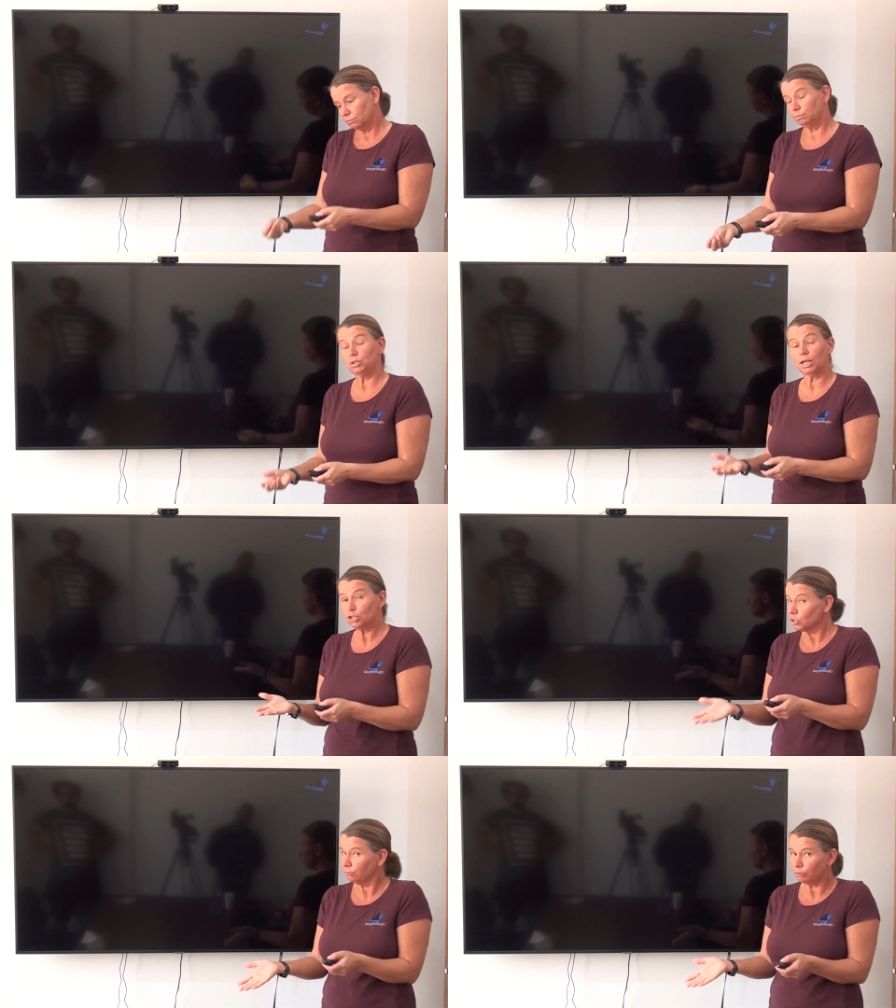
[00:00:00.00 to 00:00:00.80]

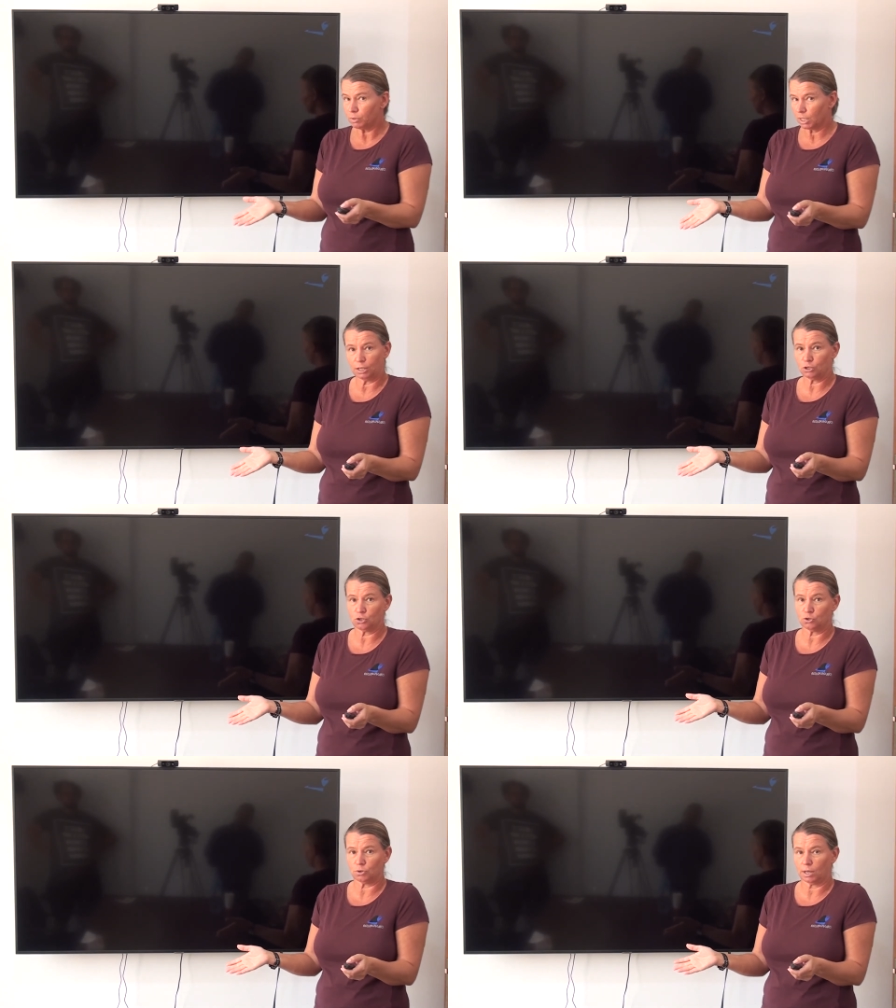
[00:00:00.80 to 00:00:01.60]
potentially from the
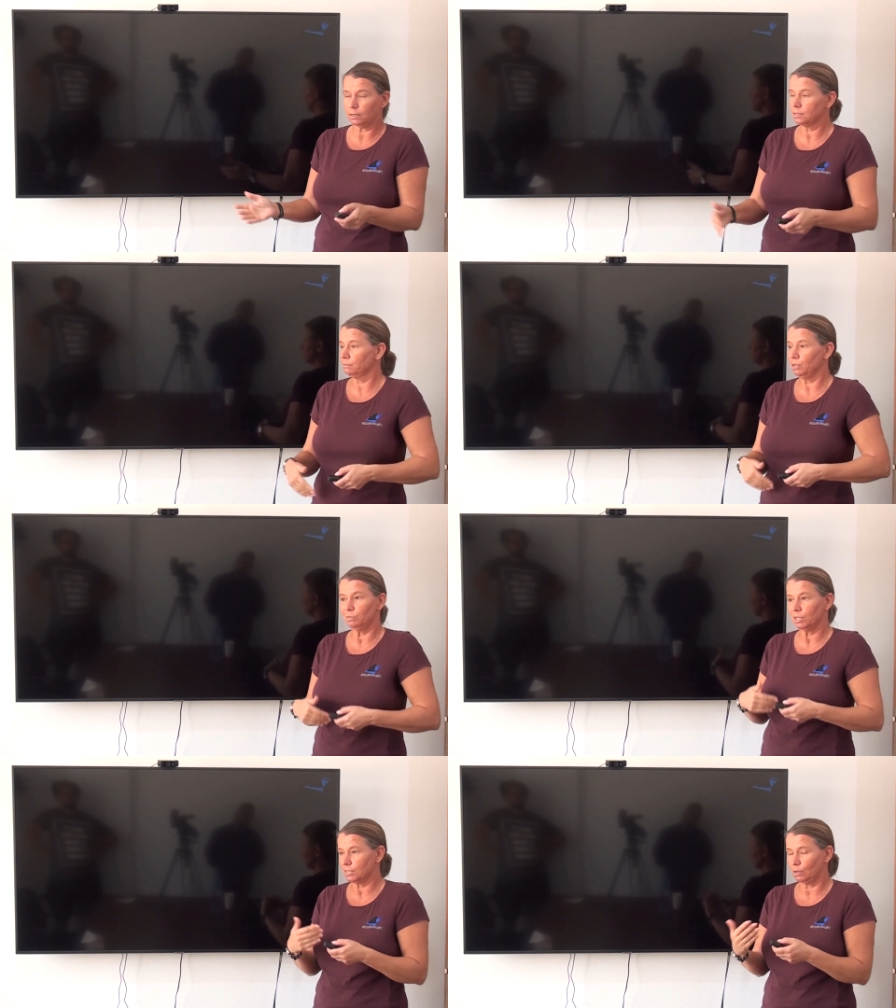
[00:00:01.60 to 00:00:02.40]
kitchen drain, simply
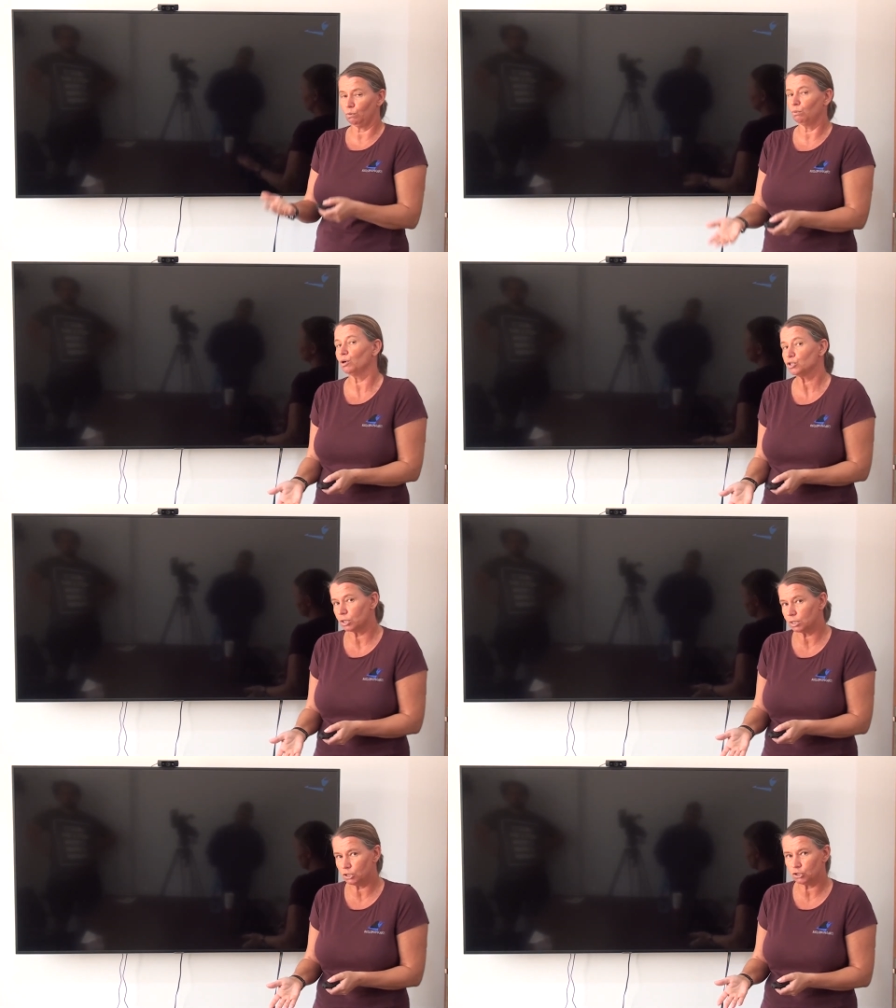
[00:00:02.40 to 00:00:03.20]
because they were
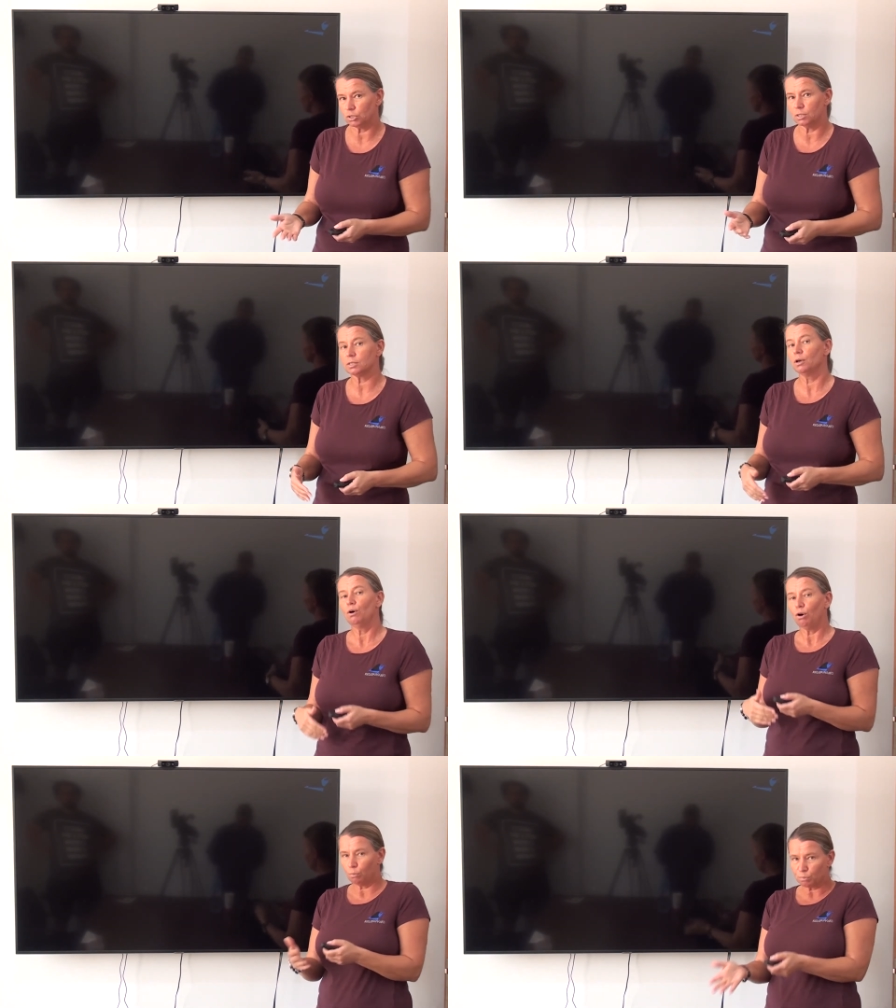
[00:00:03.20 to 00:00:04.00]
washing dishes
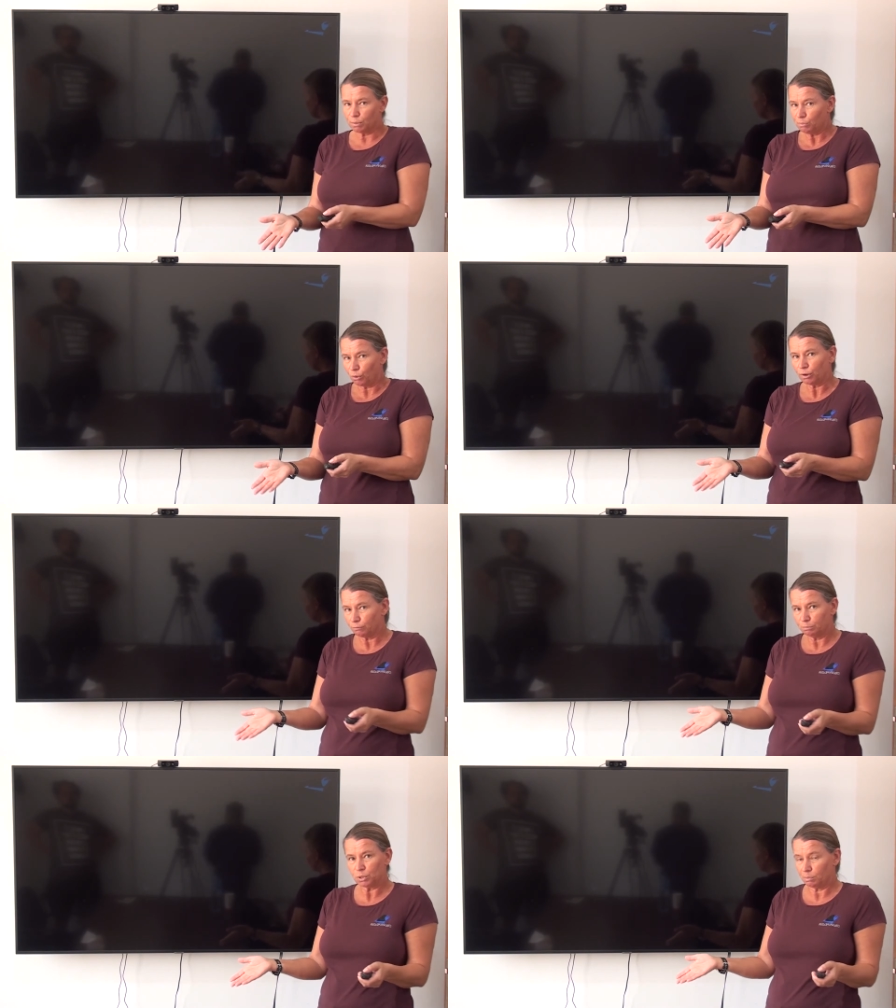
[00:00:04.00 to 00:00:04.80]
or
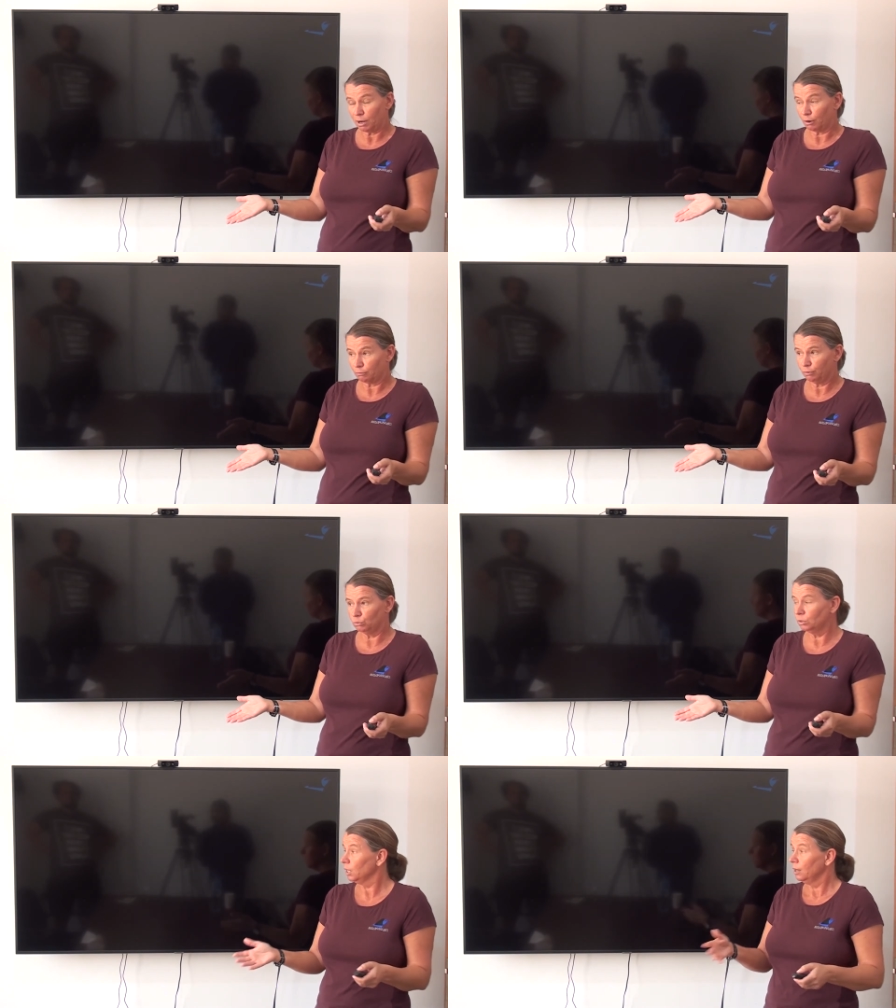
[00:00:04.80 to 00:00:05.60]
preparing
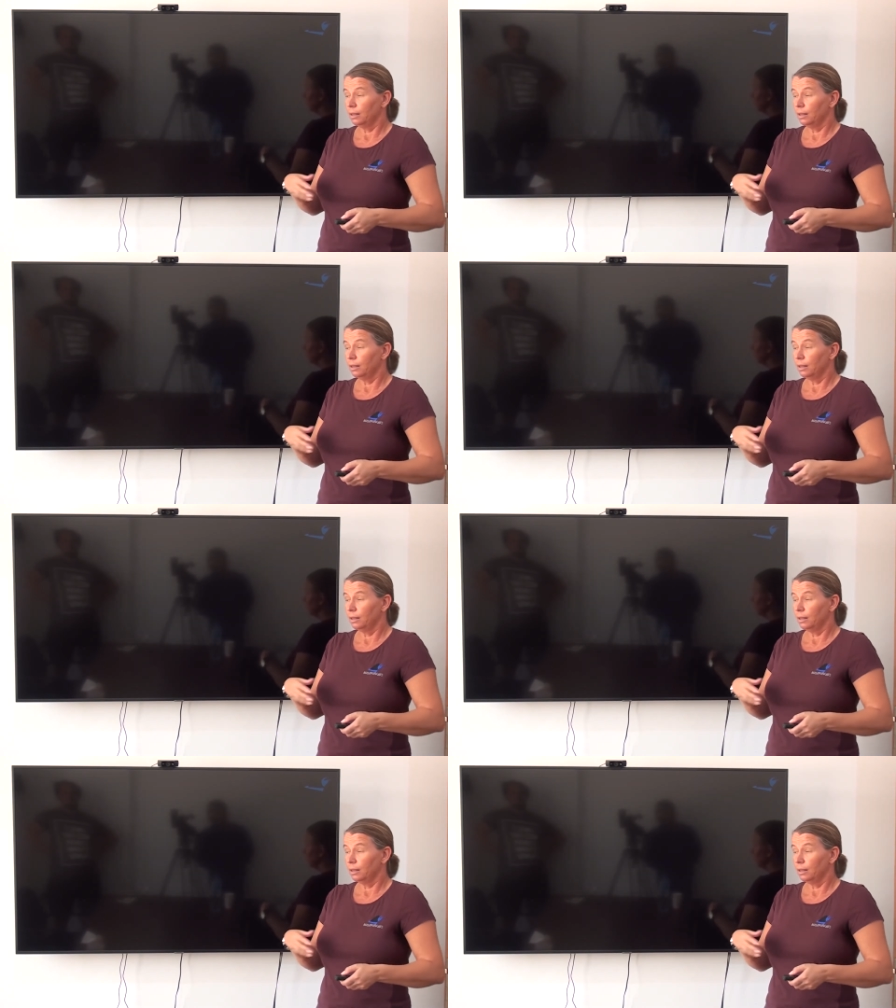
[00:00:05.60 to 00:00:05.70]
food.